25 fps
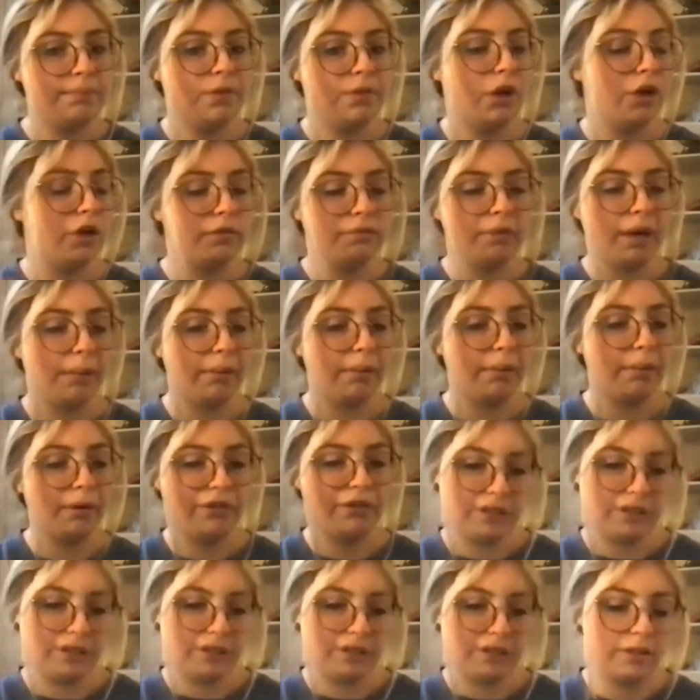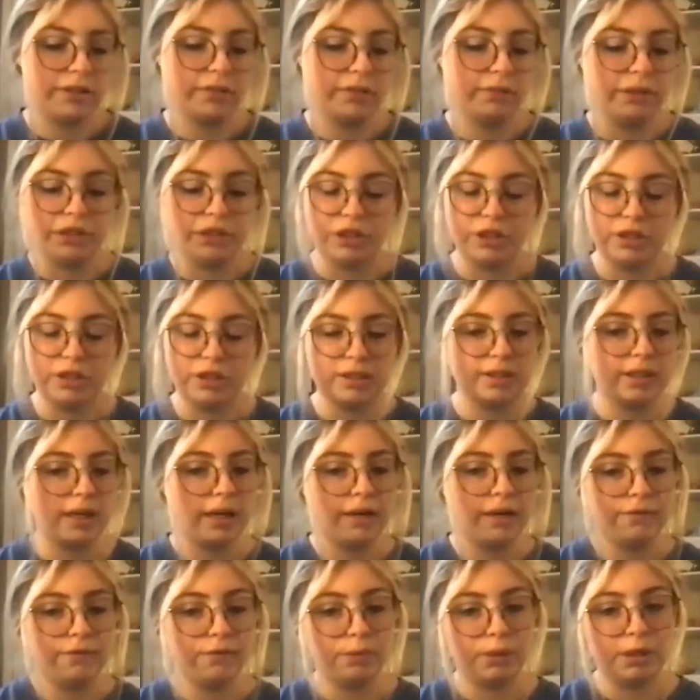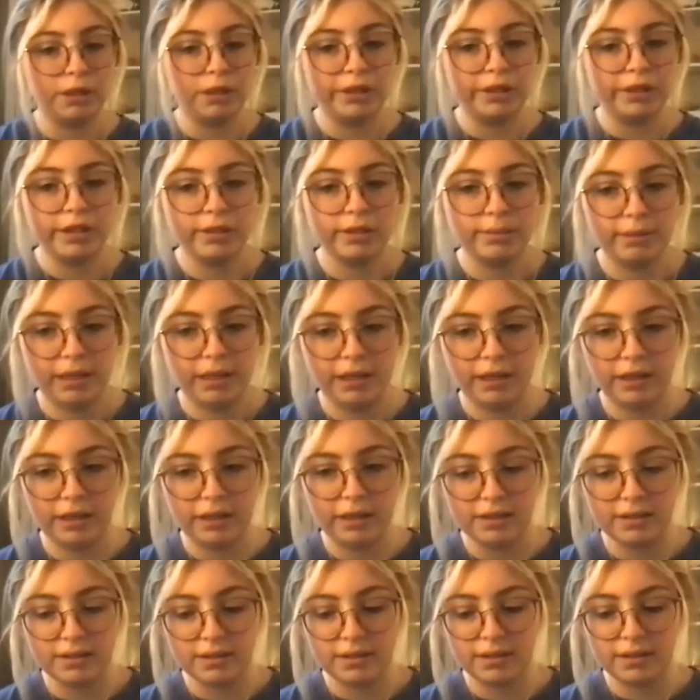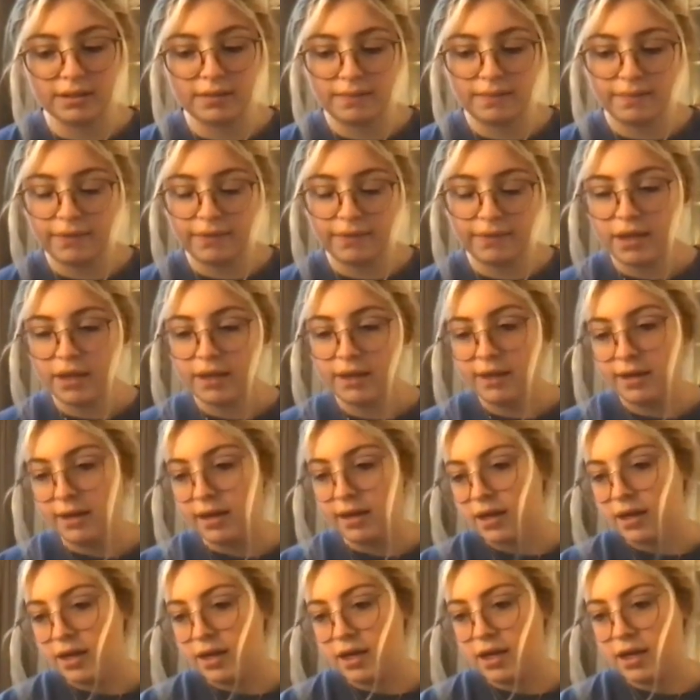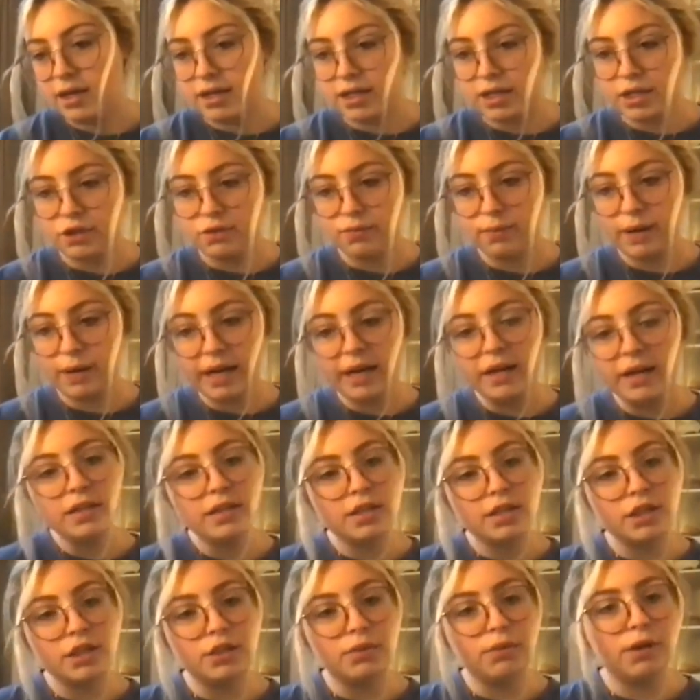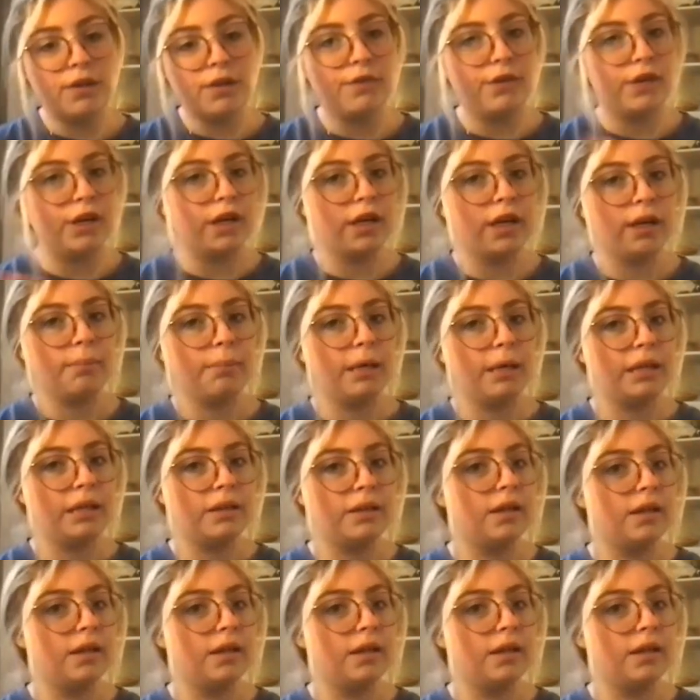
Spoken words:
all of my professors, which is kind of weird to me because in the US you would have already met